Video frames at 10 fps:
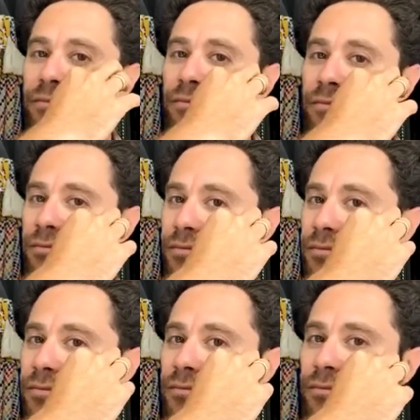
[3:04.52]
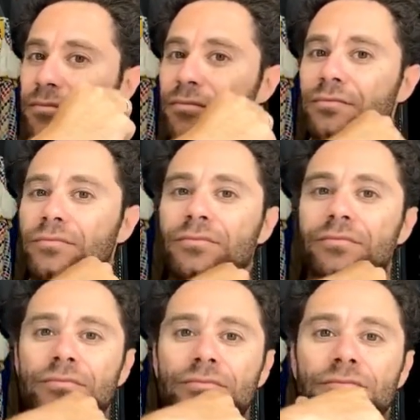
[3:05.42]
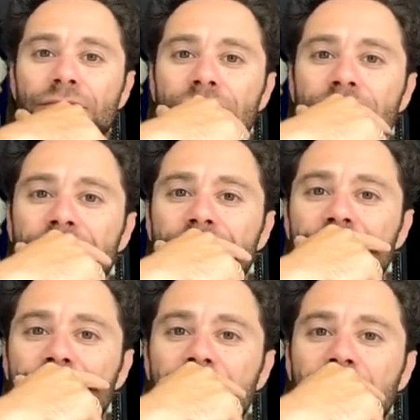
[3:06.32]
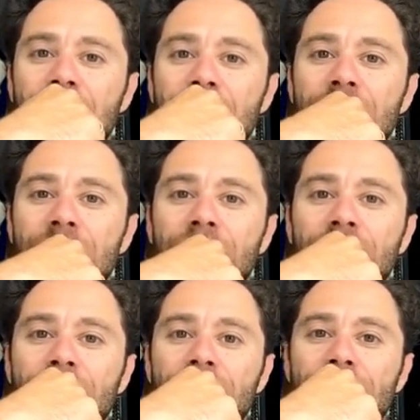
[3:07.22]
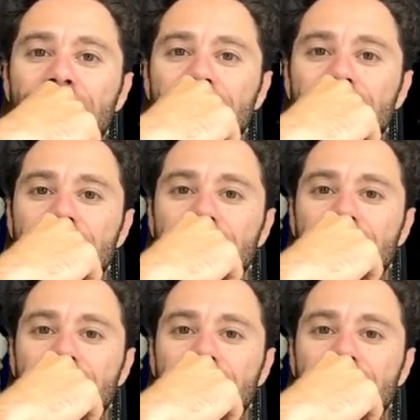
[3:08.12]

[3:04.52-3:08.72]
[no speech]